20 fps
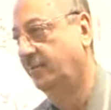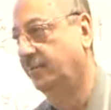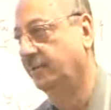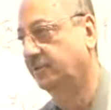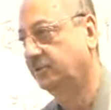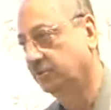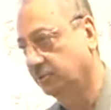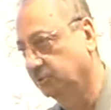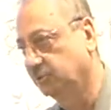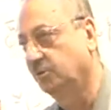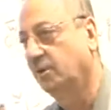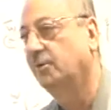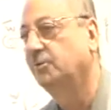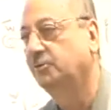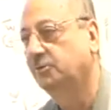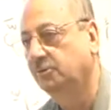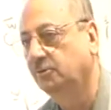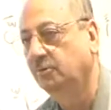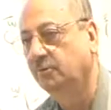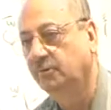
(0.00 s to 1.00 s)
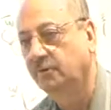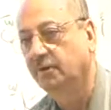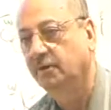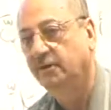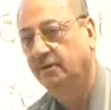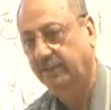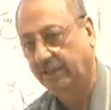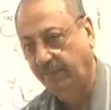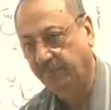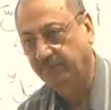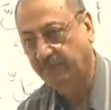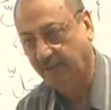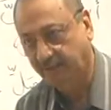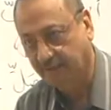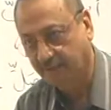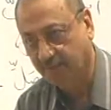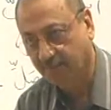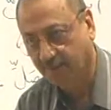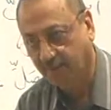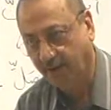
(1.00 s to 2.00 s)
So you have to keep that
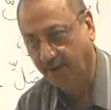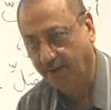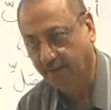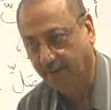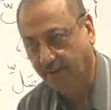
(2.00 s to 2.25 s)
in mind.